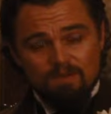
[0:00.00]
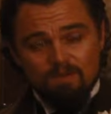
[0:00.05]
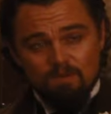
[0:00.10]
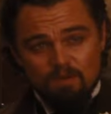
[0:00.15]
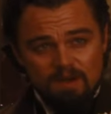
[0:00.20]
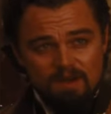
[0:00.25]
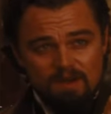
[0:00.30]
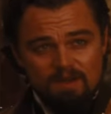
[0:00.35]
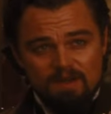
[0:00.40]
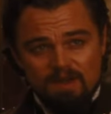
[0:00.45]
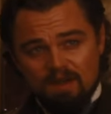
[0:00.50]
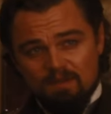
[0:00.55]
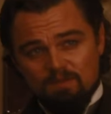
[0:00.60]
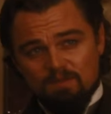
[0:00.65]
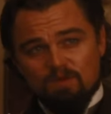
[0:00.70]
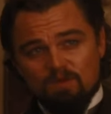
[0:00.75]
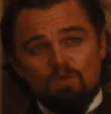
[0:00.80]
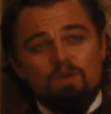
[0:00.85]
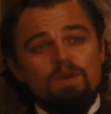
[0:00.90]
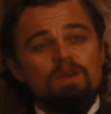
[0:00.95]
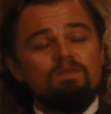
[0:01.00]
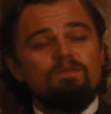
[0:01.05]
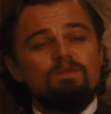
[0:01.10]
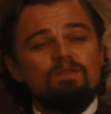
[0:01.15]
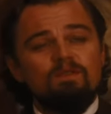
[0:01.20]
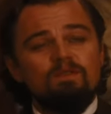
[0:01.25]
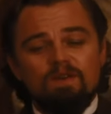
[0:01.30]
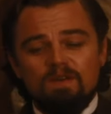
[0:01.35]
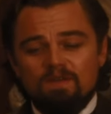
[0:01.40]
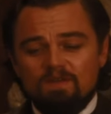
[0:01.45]
3 times a week
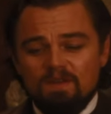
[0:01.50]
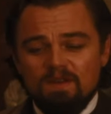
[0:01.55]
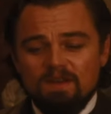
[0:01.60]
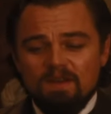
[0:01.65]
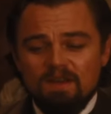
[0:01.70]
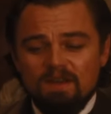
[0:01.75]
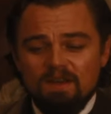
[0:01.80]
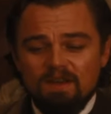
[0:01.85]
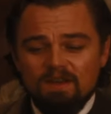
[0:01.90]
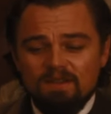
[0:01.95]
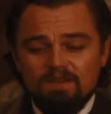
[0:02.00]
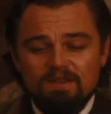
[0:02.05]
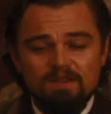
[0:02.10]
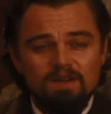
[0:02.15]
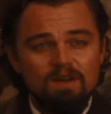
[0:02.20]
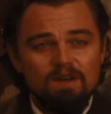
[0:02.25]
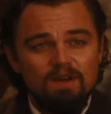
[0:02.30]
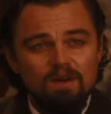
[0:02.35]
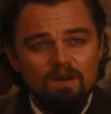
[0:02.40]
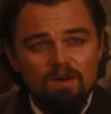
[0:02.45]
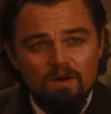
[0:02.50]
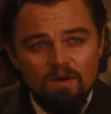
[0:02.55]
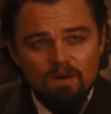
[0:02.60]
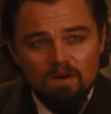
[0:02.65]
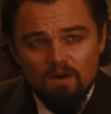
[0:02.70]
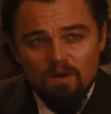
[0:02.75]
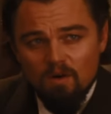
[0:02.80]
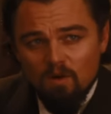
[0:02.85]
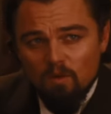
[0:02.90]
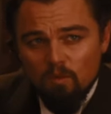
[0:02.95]
for 50 years,
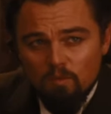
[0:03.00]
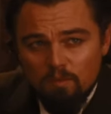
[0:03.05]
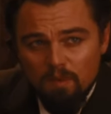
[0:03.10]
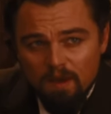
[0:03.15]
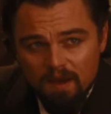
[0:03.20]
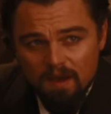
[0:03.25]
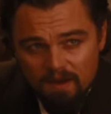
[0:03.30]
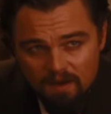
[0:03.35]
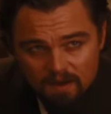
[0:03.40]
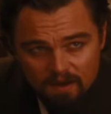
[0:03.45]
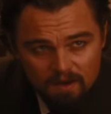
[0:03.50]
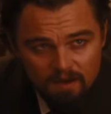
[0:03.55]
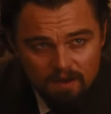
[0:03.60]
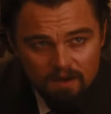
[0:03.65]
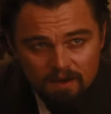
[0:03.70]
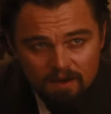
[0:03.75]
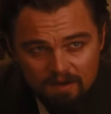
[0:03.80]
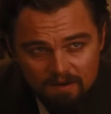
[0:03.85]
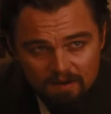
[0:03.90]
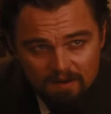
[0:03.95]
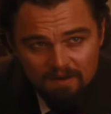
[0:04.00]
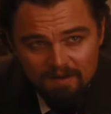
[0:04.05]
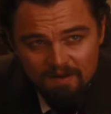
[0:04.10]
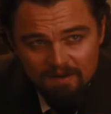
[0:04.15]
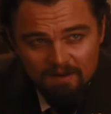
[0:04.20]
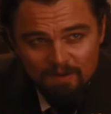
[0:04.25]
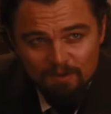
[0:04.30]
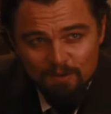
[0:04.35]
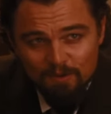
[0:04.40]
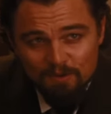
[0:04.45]
old Ben here
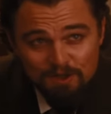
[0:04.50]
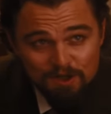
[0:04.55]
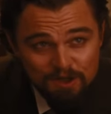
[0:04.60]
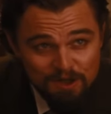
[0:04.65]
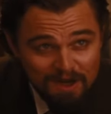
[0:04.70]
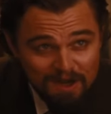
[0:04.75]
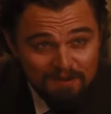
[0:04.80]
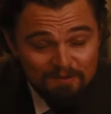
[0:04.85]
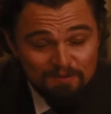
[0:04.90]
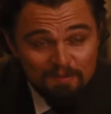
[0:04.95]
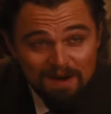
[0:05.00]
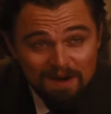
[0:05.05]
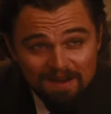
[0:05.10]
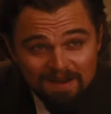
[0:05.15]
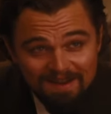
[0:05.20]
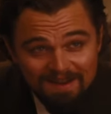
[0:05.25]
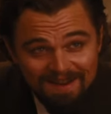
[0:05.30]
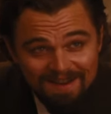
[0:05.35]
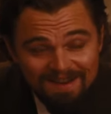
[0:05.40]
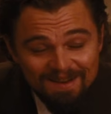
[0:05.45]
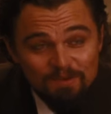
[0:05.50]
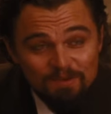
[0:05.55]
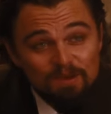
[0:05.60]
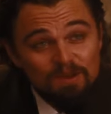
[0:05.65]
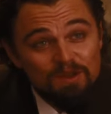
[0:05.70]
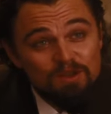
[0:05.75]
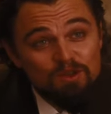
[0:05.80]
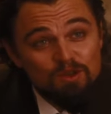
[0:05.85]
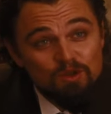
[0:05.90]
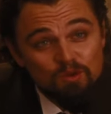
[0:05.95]
would shave my daddy
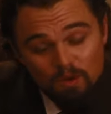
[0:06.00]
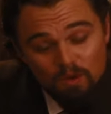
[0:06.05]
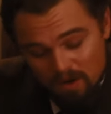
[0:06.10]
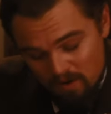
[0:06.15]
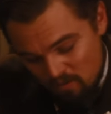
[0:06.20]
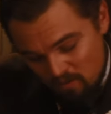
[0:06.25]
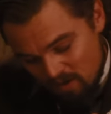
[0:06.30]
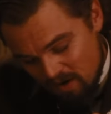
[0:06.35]
with a straight